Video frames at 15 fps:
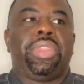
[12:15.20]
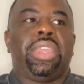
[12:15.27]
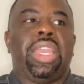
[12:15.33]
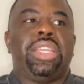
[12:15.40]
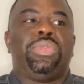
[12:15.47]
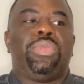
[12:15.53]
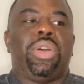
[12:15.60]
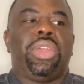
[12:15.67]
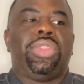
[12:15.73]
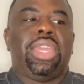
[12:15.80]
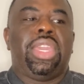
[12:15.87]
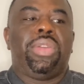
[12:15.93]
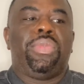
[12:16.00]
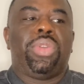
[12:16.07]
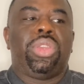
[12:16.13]
It's one
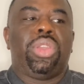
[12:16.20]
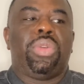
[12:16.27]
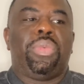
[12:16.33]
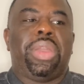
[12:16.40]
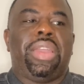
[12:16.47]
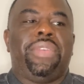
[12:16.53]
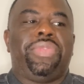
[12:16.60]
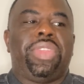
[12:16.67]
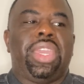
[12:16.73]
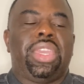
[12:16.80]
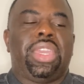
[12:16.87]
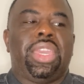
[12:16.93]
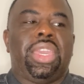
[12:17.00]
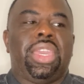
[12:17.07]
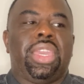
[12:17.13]
thing when your way of
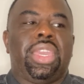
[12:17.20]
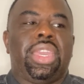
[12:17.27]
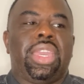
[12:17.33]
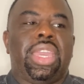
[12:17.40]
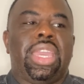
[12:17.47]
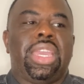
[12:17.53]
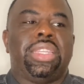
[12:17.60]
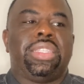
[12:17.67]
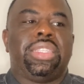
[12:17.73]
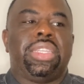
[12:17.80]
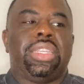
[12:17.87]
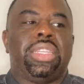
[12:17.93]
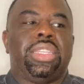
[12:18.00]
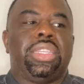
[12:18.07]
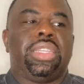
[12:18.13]
thinking
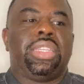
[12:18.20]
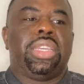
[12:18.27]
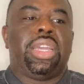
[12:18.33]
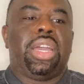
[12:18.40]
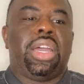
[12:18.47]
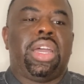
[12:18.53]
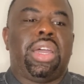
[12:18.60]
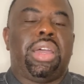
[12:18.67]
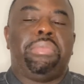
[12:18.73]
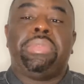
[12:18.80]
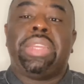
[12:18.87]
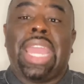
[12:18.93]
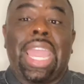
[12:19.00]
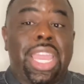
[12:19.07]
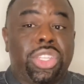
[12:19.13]
isn't
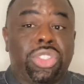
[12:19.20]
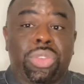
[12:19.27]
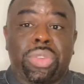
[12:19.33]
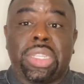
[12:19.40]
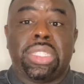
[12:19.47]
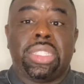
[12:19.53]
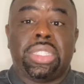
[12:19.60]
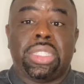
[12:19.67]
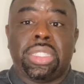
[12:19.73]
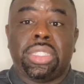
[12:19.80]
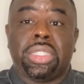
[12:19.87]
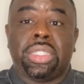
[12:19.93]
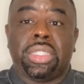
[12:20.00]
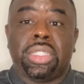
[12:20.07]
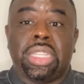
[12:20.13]
dangerous.
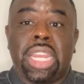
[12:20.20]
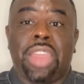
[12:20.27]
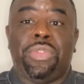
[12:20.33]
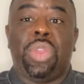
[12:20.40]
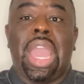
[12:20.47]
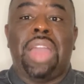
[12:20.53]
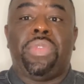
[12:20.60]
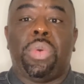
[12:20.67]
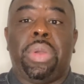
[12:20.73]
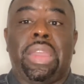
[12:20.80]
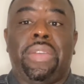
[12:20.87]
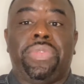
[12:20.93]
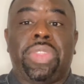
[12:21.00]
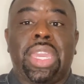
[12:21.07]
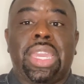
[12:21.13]
Now, if you have a way
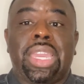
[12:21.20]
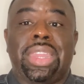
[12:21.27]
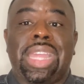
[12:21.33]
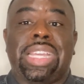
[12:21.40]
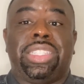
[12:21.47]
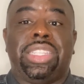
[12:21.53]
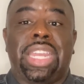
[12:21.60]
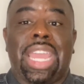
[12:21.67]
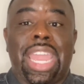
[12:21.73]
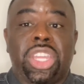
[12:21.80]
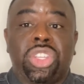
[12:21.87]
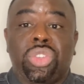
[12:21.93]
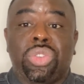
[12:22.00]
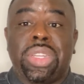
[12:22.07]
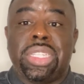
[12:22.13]
of thinking that's
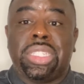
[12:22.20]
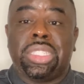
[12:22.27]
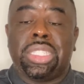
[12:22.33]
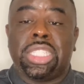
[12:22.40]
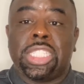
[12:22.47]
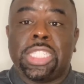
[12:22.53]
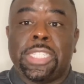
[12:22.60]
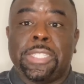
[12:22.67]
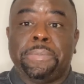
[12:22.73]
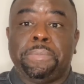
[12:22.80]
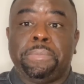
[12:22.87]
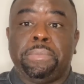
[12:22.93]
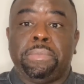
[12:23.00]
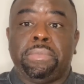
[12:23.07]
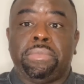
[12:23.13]
dangerous,
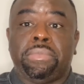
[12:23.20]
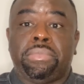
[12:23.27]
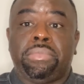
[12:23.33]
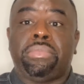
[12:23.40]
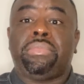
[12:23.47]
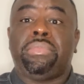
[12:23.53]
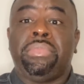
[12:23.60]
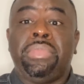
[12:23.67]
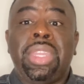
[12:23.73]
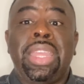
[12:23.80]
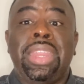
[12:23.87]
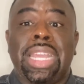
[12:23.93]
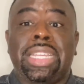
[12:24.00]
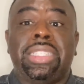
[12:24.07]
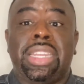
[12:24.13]

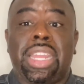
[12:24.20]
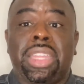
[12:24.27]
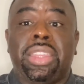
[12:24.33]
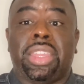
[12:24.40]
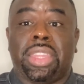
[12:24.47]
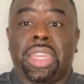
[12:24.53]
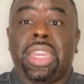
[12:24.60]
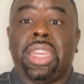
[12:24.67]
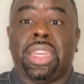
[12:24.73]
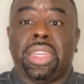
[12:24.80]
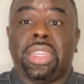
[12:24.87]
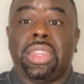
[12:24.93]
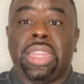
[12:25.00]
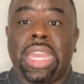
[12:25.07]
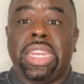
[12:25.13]
that's another thing.
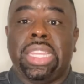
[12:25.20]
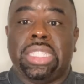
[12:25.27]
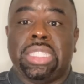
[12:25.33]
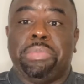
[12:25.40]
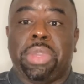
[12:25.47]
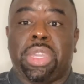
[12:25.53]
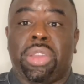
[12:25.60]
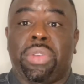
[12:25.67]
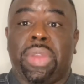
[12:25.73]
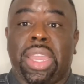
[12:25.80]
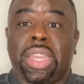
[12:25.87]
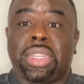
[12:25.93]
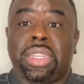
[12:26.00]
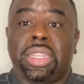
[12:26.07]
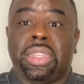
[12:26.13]
That needs to be
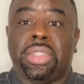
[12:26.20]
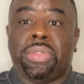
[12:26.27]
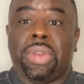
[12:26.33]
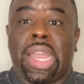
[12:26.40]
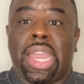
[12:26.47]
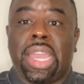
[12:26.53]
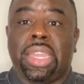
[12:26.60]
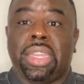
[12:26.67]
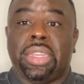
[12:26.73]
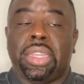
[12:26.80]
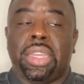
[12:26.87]
corrected, right?